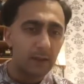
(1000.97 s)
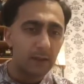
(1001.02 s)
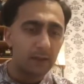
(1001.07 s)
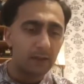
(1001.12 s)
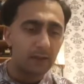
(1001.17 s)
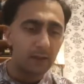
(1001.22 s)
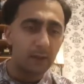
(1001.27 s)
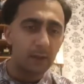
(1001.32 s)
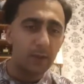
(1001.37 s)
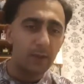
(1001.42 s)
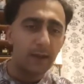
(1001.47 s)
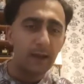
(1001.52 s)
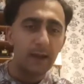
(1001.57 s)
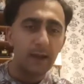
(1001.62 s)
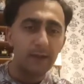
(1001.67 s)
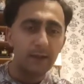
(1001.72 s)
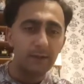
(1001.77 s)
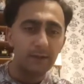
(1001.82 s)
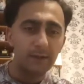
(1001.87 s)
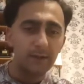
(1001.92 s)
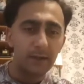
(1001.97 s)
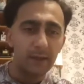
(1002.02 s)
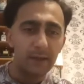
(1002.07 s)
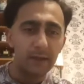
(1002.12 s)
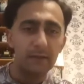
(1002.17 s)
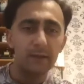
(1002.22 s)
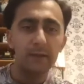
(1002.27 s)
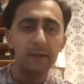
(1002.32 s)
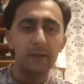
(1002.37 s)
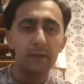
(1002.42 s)
to wear it at an
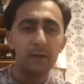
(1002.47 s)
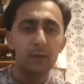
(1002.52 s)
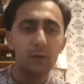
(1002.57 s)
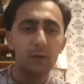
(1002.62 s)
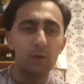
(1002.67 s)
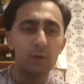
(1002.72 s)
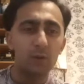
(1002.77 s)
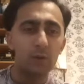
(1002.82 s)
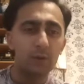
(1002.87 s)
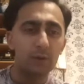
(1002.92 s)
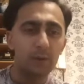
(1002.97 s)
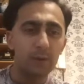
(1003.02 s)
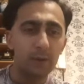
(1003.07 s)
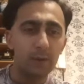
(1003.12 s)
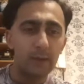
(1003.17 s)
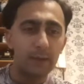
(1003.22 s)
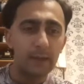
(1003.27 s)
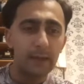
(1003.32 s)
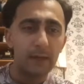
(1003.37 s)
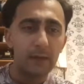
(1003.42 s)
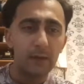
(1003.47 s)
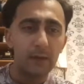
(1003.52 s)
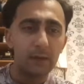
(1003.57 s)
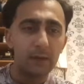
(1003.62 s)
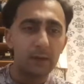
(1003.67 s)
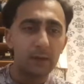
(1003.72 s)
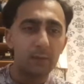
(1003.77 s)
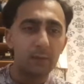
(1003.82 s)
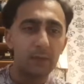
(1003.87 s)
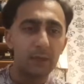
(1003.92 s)
event or going out,
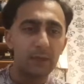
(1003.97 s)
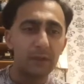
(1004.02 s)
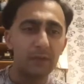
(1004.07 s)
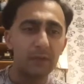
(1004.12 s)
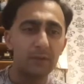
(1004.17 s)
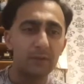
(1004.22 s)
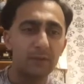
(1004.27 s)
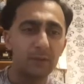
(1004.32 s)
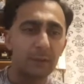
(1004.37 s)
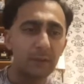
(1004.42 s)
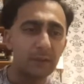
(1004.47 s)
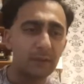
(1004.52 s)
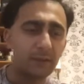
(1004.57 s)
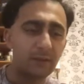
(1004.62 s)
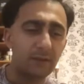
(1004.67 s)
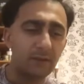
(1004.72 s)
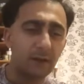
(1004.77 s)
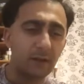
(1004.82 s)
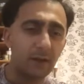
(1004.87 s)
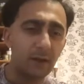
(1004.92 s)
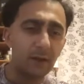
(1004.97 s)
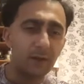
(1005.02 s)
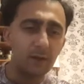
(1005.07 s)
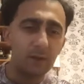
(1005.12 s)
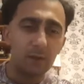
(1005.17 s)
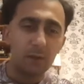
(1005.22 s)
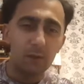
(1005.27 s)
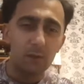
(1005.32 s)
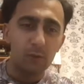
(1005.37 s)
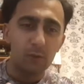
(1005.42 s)
but don't expect it to last
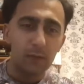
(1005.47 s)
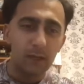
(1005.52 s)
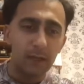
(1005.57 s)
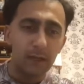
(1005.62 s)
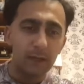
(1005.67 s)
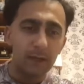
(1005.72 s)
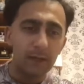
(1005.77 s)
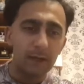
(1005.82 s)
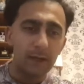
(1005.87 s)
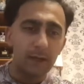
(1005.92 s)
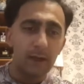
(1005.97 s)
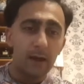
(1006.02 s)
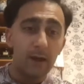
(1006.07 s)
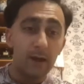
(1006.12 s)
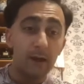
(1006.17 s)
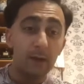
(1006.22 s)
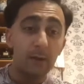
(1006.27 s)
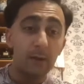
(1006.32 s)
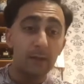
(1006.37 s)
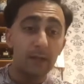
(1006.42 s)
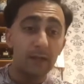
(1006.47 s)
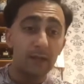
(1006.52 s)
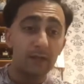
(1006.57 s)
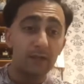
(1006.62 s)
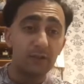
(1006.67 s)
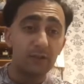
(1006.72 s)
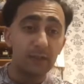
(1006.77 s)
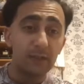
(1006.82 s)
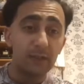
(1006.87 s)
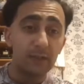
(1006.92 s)
all night. I would
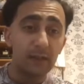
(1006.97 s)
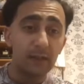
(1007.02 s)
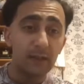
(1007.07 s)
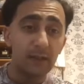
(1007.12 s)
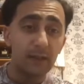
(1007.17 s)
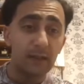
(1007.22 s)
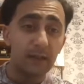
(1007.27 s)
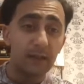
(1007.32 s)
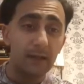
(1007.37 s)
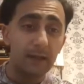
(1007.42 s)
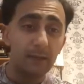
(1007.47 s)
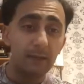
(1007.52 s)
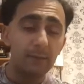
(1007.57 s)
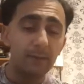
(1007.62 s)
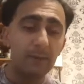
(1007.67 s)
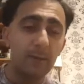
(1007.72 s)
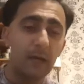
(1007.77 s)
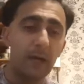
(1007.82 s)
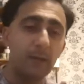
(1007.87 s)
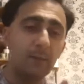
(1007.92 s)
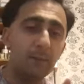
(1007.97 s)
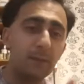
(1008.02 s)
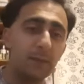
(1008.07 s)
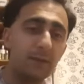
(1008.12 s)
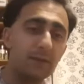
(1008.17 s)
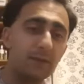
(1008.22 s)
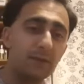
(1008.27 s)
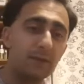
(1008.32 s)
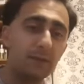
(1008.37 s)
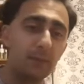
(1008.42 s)
actually, I
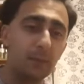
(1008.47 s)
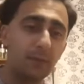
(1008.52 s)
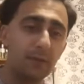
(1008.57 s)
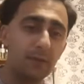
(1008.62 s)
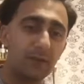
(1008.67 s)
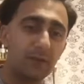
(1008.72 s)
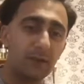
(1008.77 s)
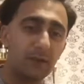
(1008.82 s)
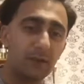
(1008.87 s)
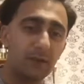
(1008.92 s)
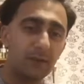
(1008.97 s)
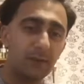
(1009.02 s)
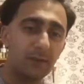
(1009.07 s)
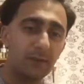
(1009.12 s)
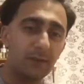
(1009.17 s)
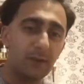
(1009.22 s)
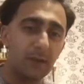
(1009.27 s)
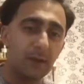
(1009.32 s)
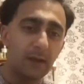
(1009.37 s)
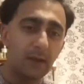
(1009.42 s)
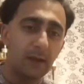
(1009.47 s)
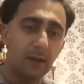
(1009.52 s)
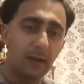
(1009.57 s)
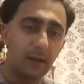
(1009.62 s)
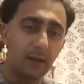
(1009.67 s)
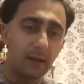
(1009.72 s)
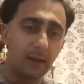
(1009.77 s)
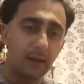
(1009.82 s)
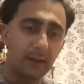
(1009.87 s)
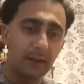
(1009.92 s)
mix this myself,
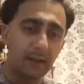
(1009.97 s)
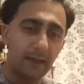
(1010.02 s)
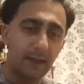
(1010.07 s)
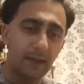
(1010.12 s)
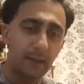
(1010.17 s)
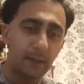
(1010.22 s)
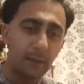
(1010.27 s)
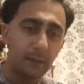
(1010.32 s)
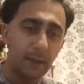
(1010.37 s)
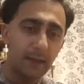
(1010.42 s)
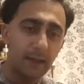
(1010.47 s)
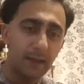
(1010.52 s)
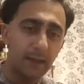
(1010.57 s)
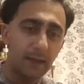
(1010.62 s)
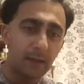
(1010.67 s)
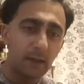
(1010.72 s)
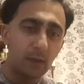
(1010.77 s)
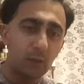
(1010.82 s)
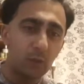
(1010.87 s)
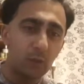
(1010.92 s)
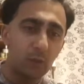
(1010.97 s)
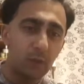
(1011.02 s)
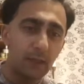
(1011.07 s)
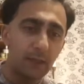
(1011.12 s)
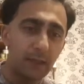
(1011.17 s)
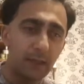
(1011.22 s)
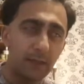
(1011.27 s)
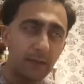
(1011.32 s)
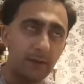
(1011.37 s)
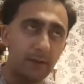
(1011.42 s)
Calumet,
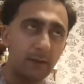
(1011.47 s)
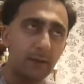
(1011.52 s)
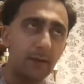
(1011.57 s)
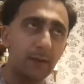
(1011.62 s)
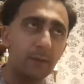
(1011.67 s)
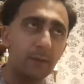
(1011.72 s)
with